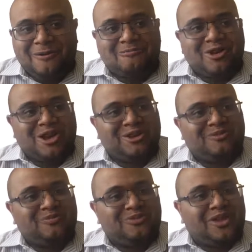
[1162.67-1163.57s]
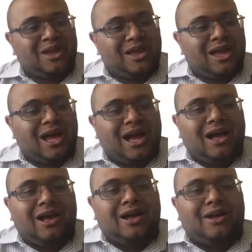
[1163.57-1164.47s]
But
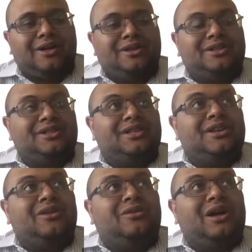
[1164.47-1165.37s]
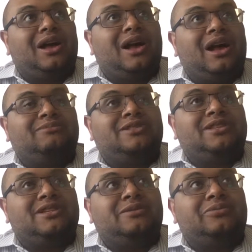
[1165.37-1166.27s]
I'm
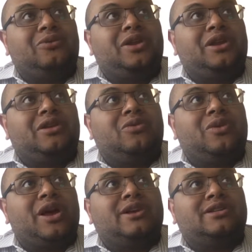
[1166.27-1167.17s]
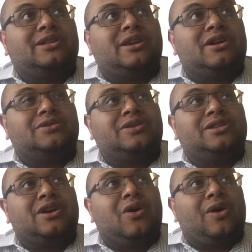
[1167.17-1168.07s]
just disappointed in the way our country
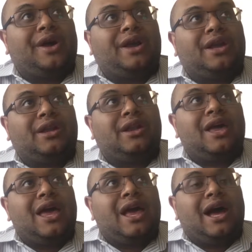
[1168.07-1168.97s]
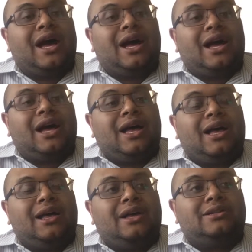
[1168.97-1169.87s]
is going, and
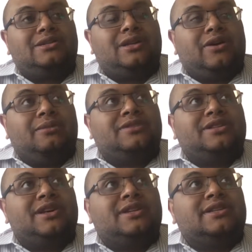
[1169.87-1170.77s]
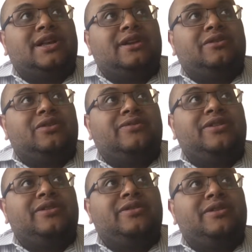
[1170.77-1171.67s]
I'm disgusted. I don't know if
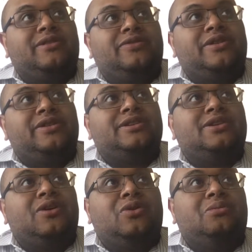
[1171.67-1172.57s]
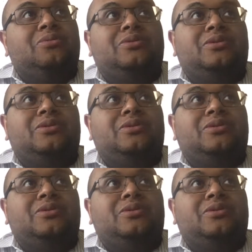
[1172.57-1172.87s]
there is hope.